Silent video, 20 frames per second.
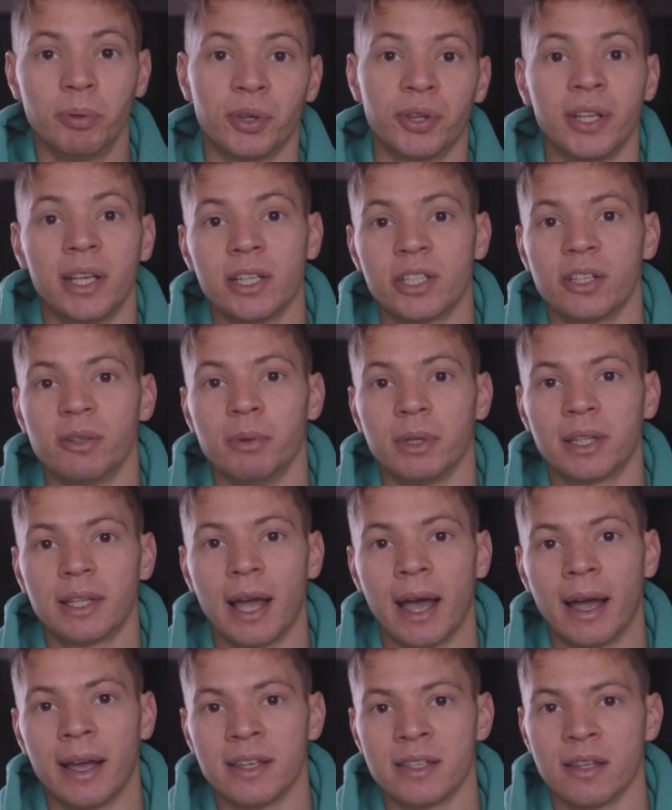But the issue with
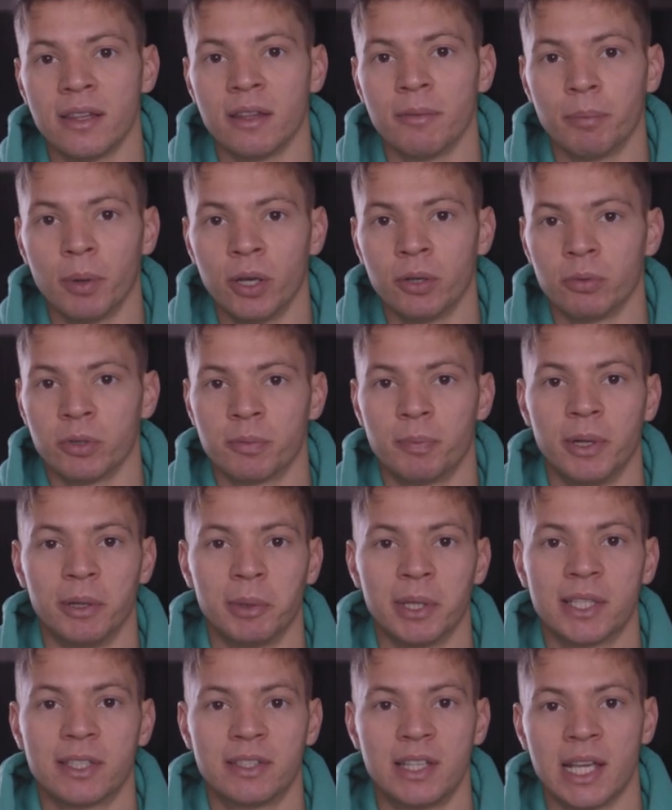that is that the bird was being a
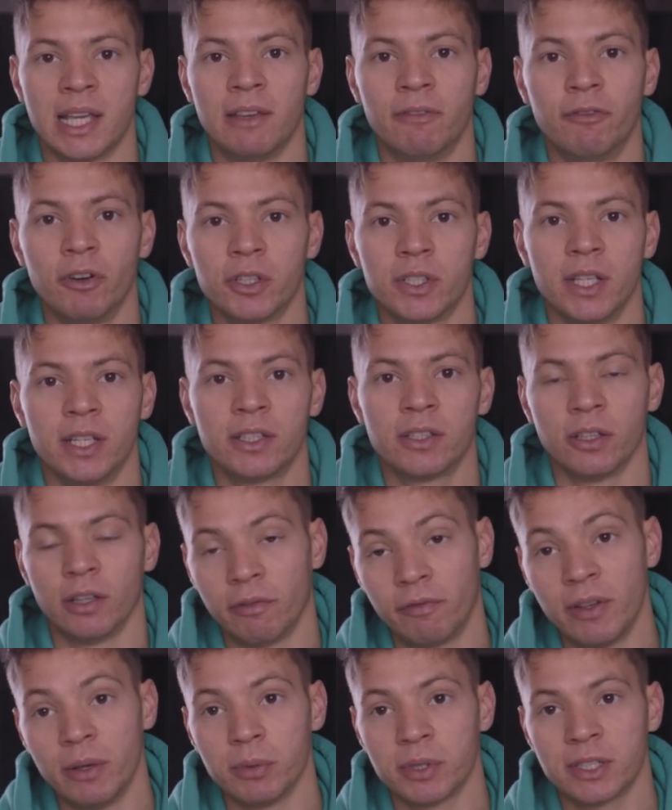bit sticky-footed, so
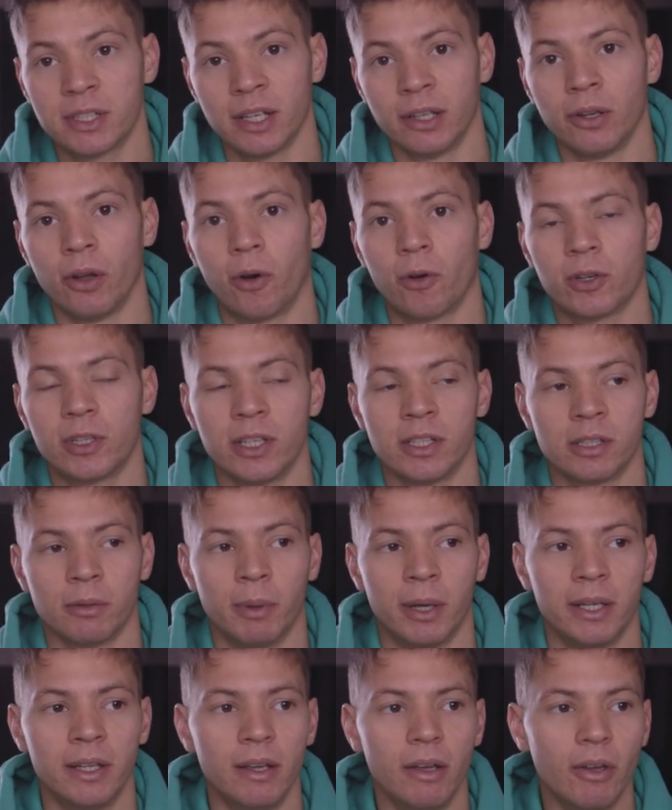the feet were still locked into
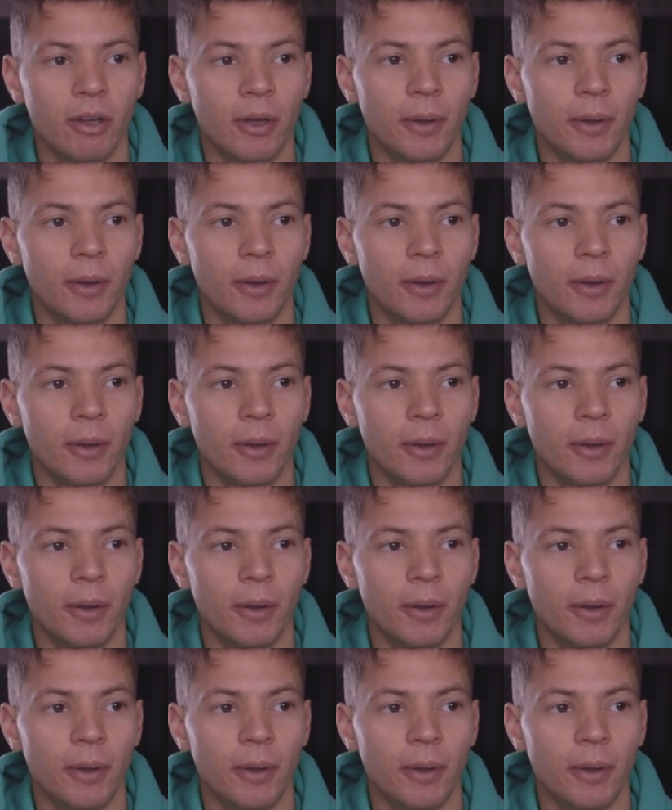me.